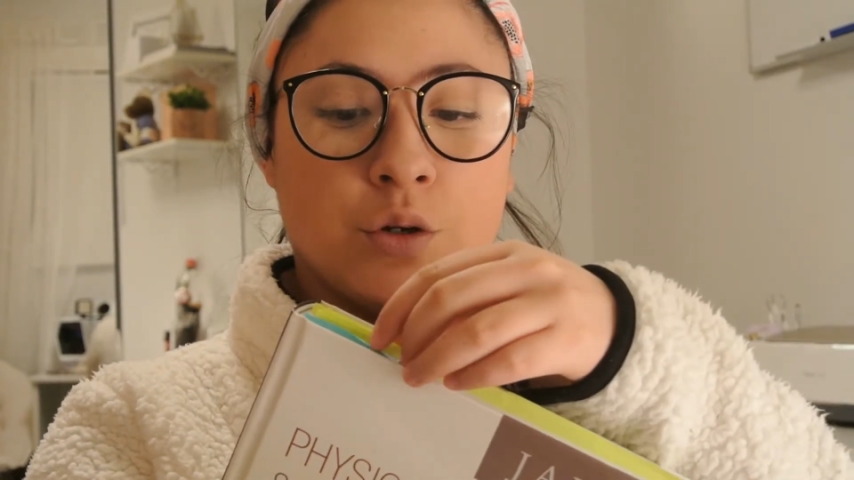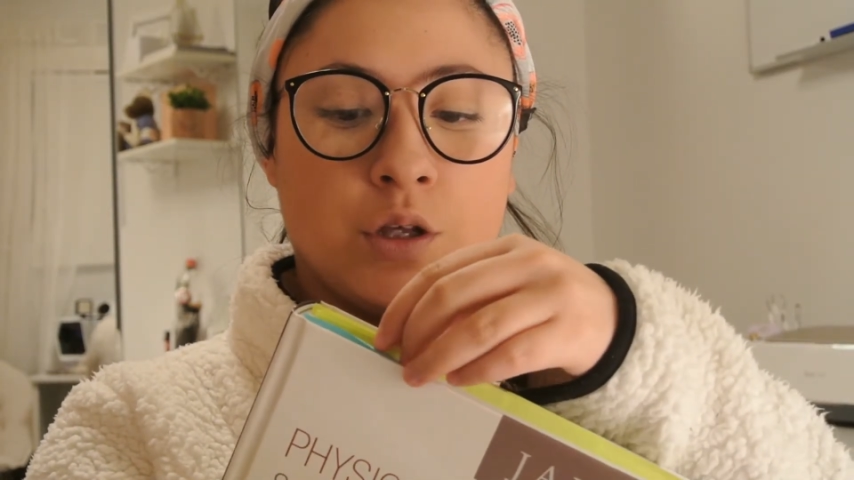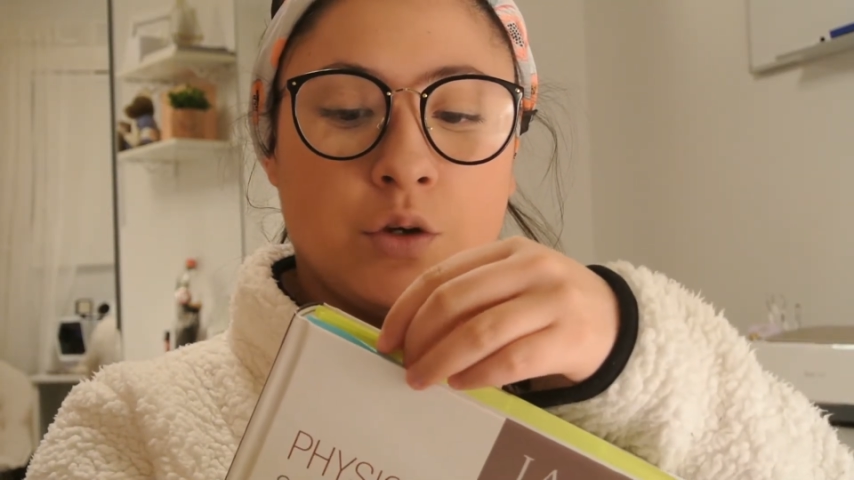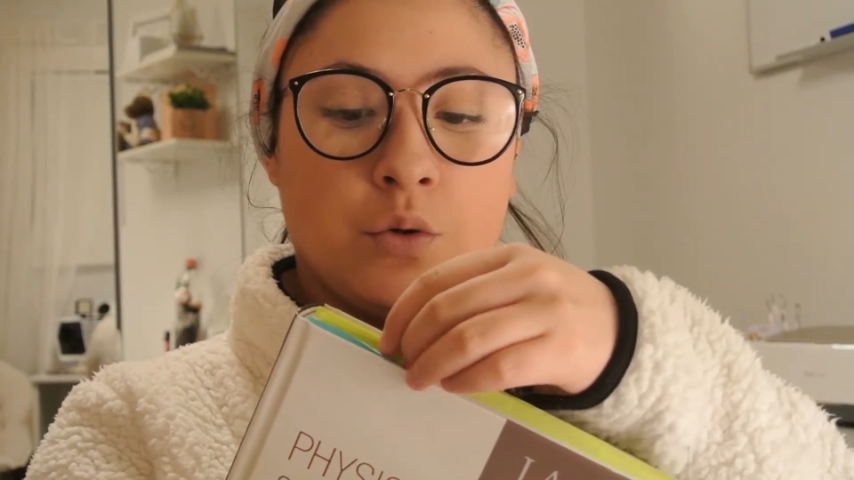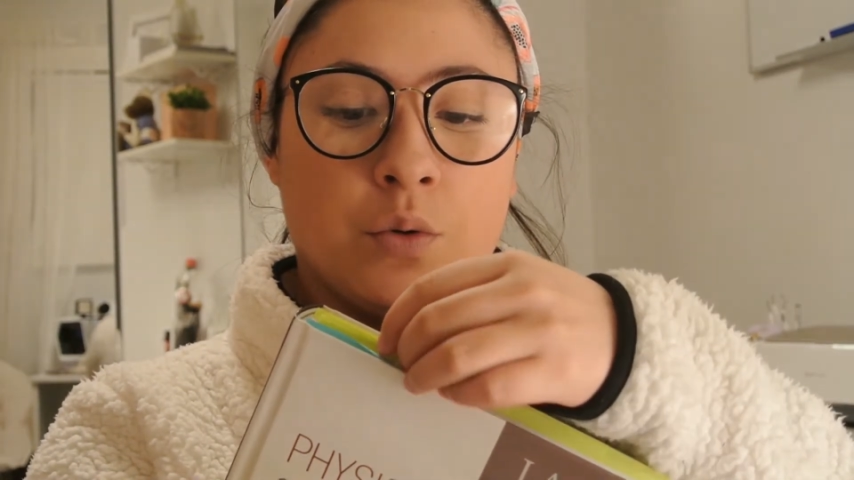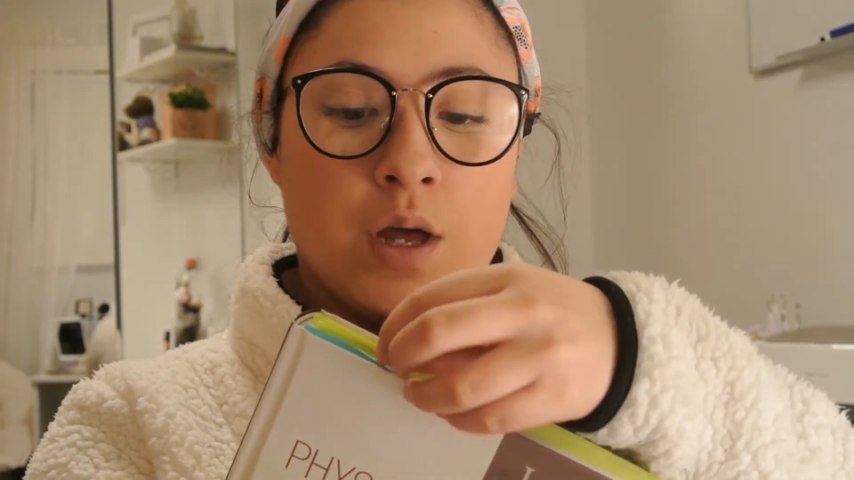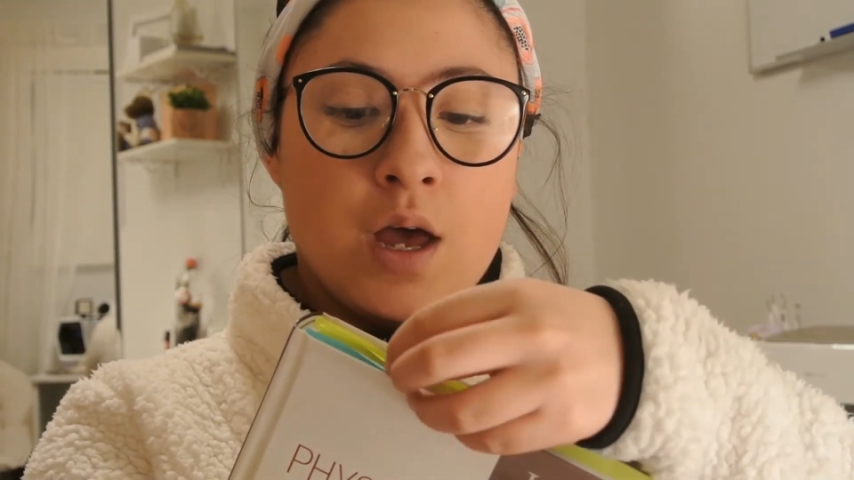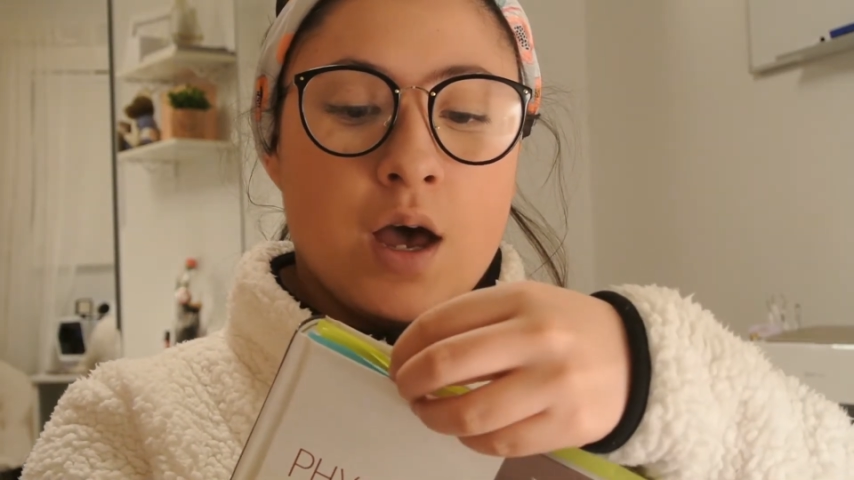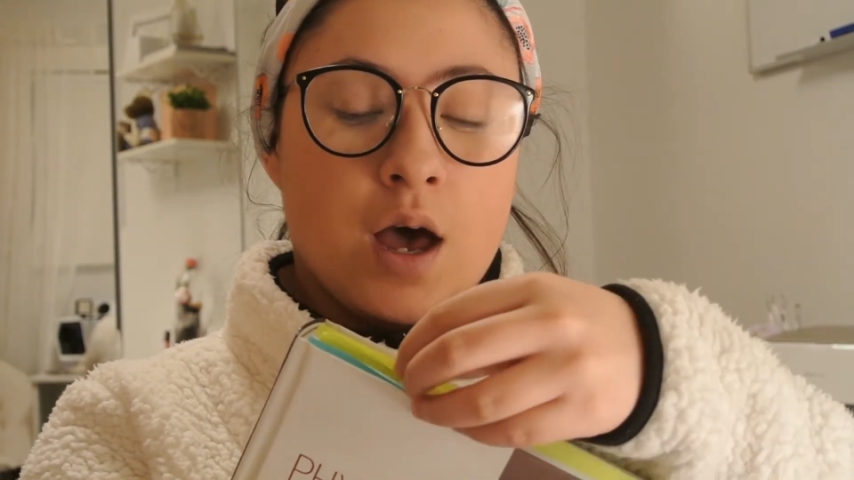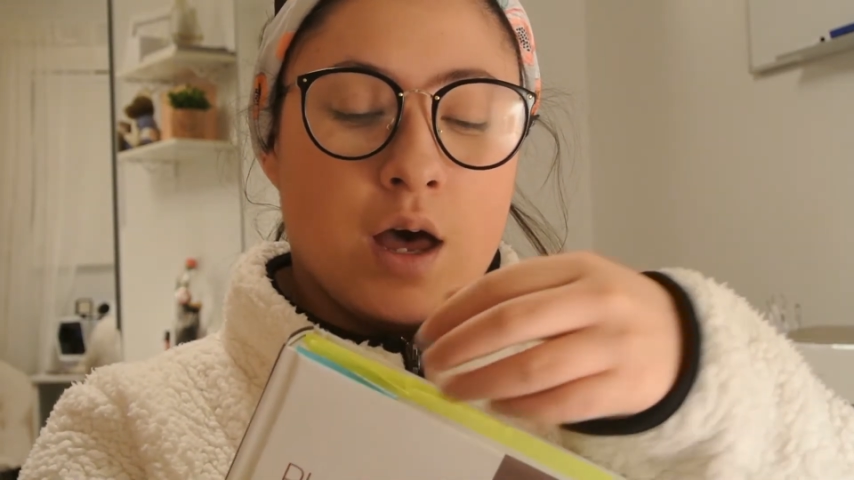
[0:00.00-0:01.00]
you
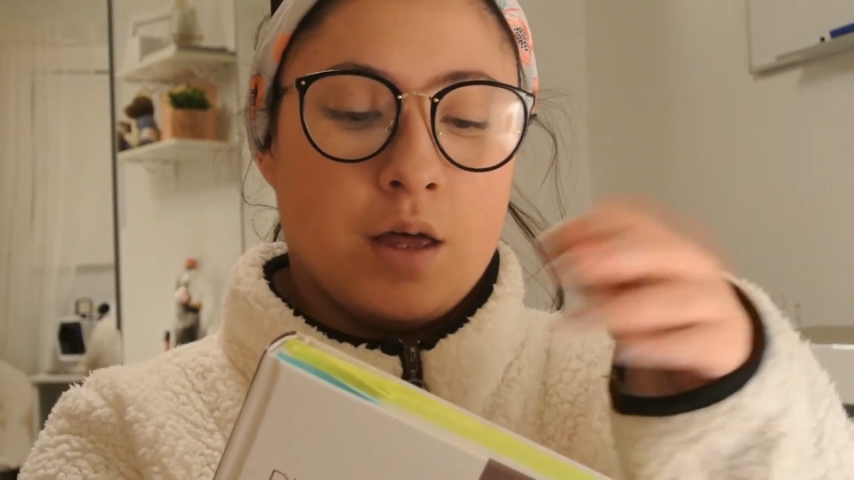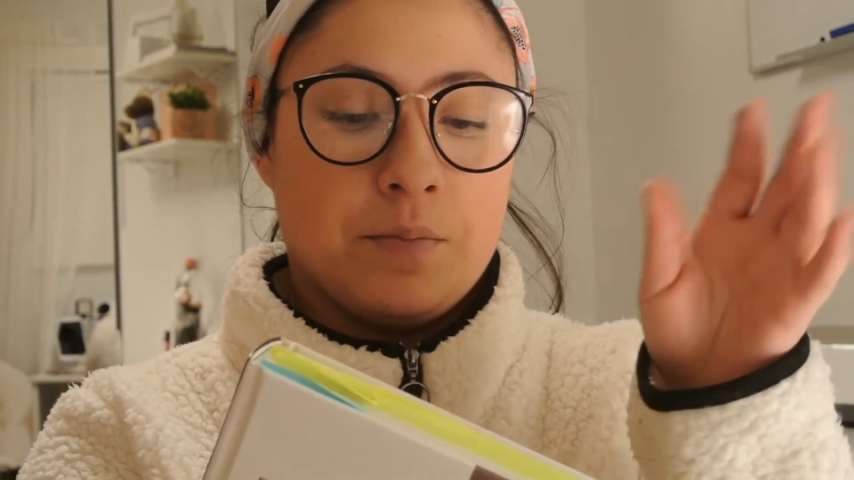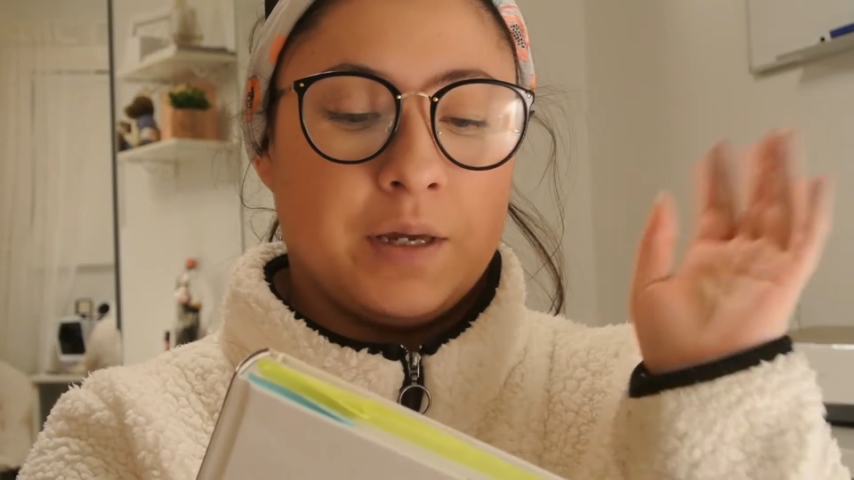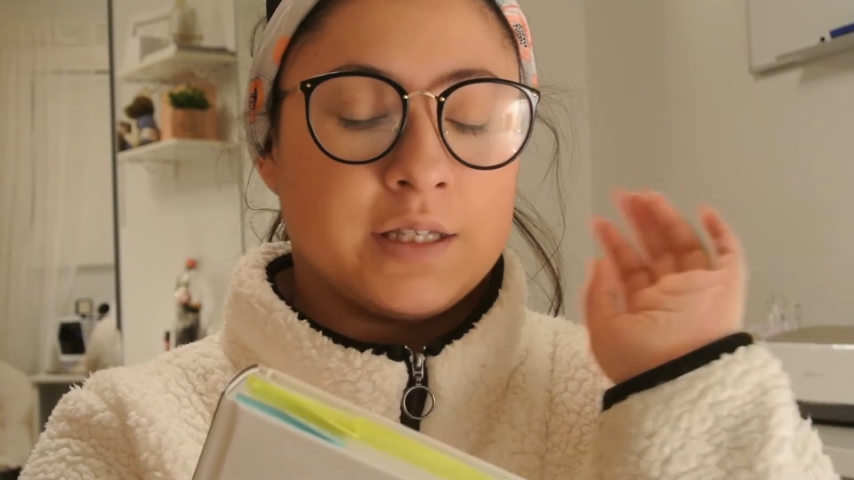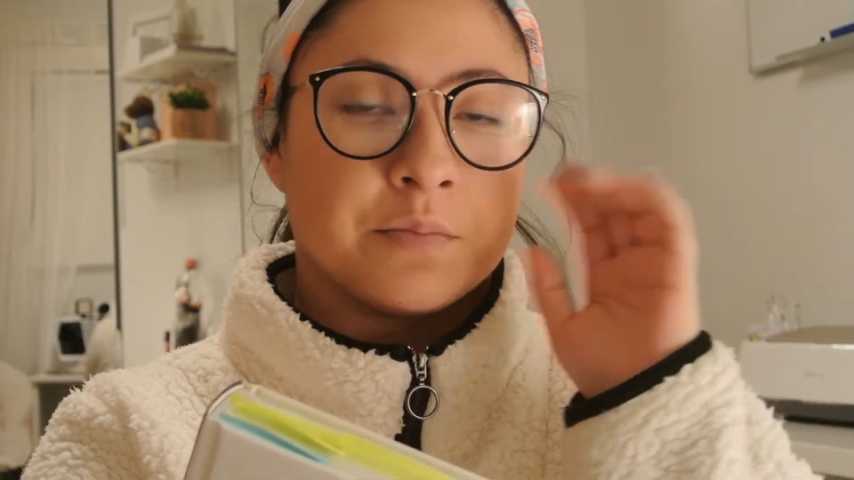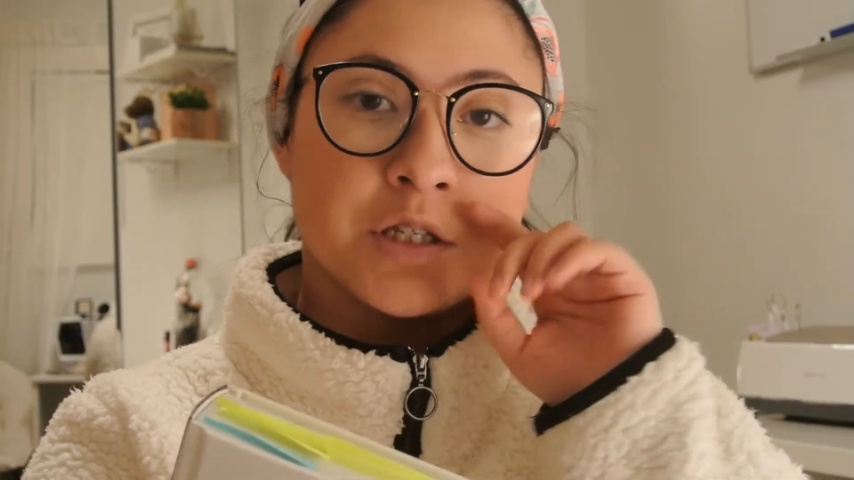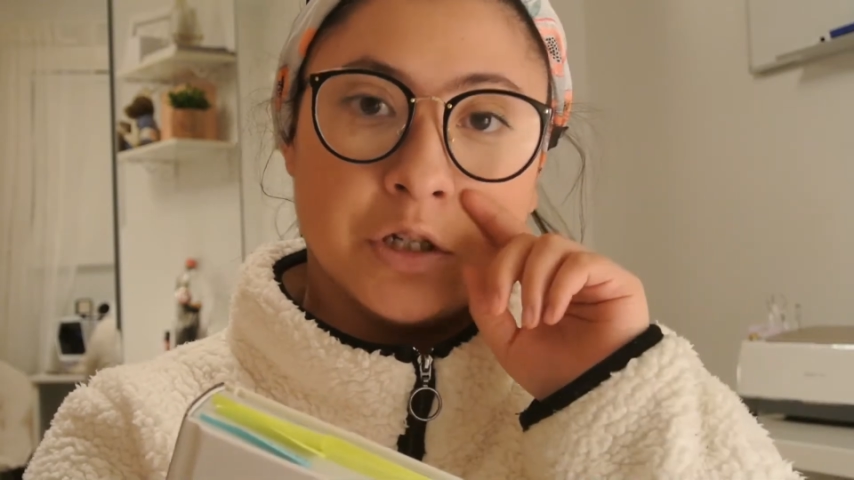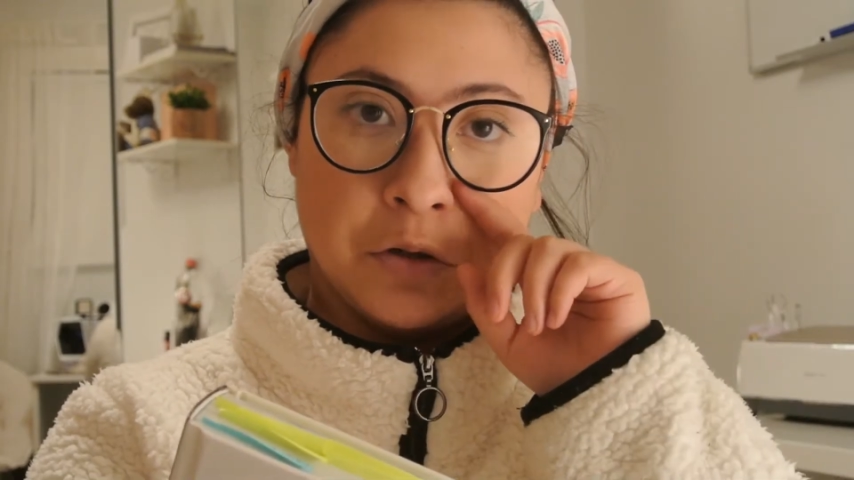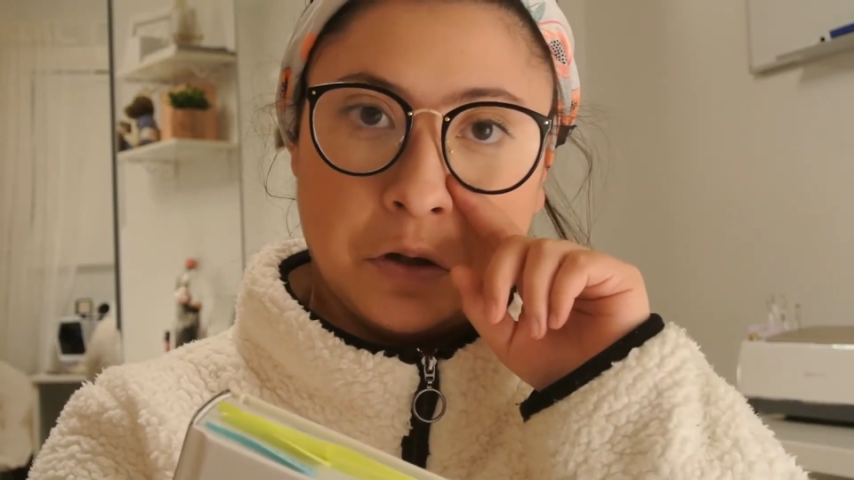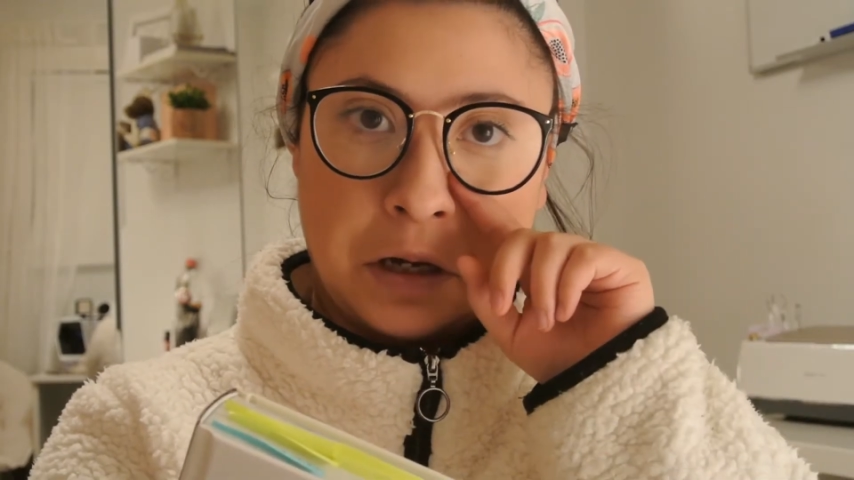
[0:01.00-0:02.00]
because I'm
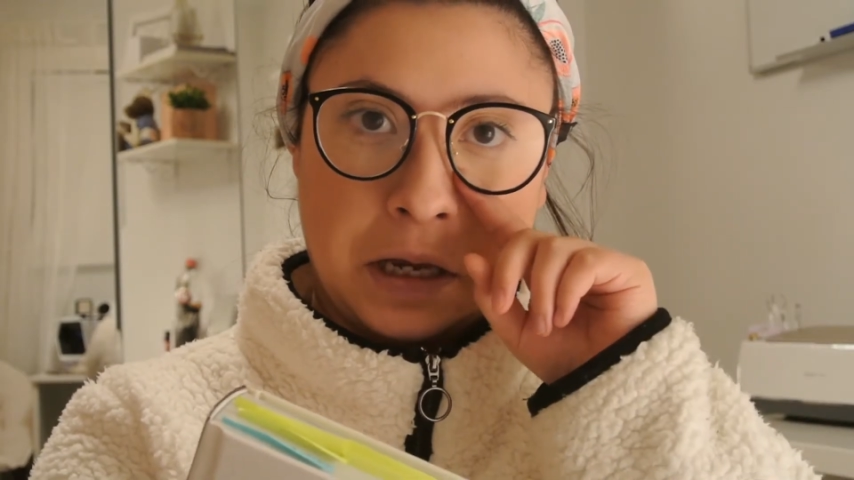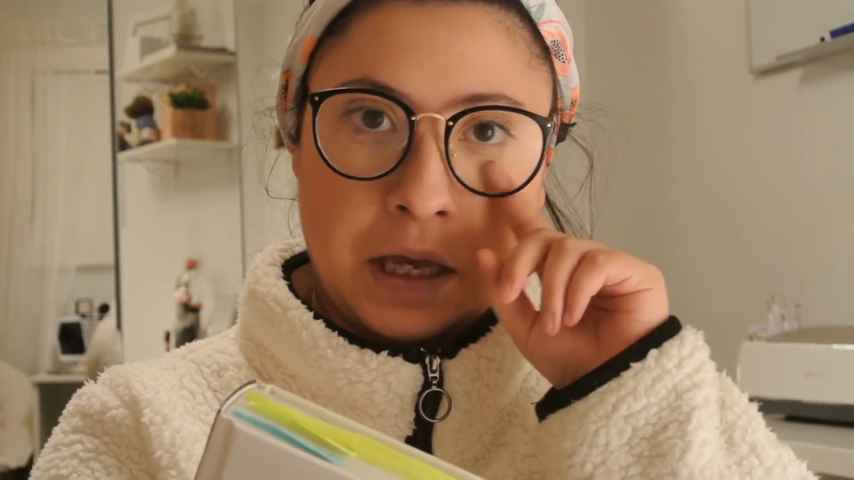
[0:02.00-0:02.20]
still,